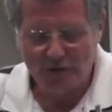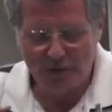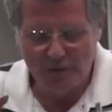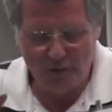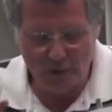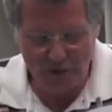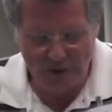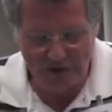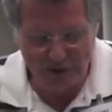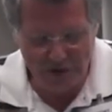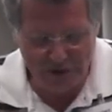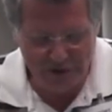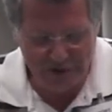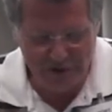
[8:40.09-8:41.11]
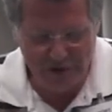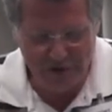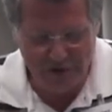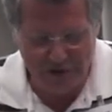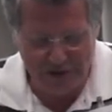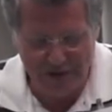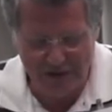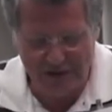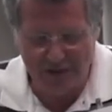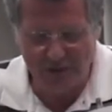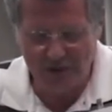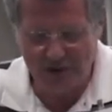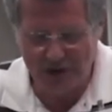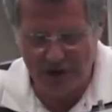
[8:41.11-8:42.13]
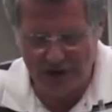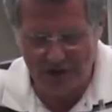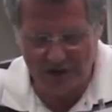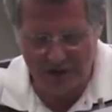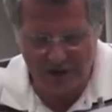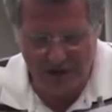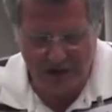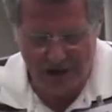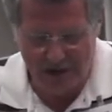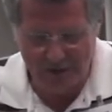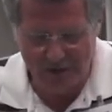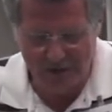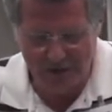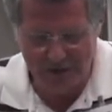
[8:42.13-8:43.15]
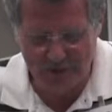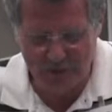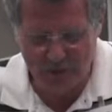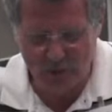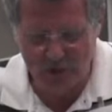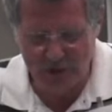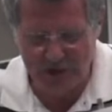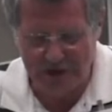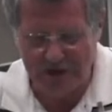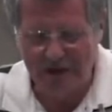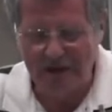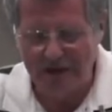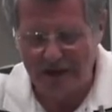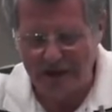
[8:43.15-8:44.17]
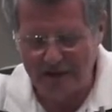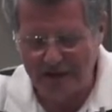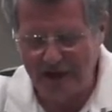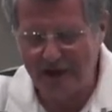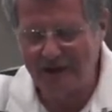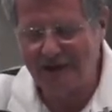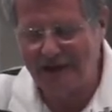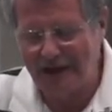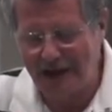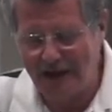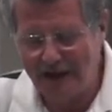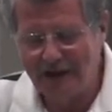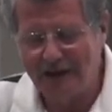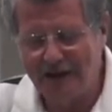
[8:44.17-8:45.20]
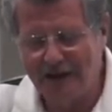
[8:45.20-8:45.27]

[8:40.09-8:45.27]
We put certain surfactants which are in contact with protein, and then they